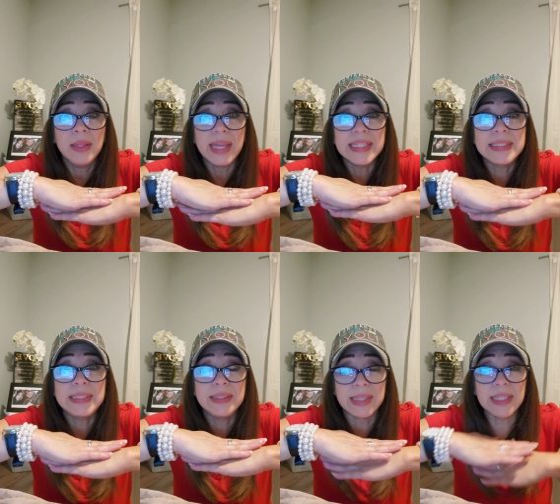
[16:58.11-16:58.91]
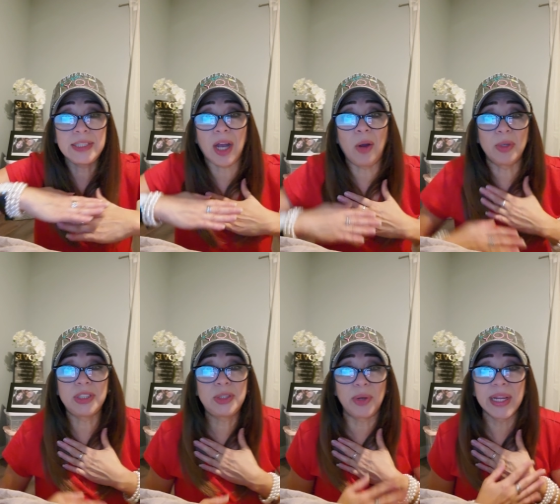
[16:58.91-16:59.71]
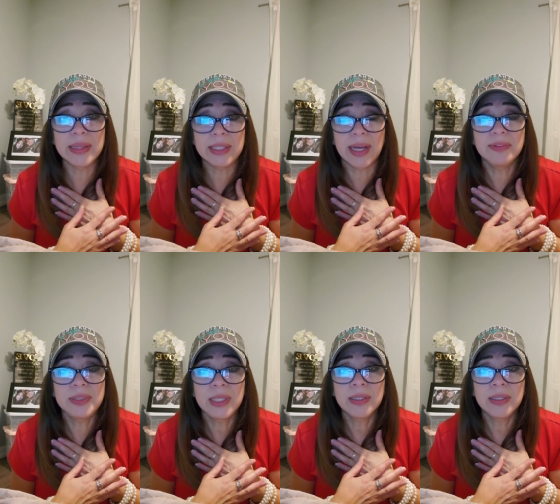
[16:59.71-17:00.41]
That's that's our strength, loves.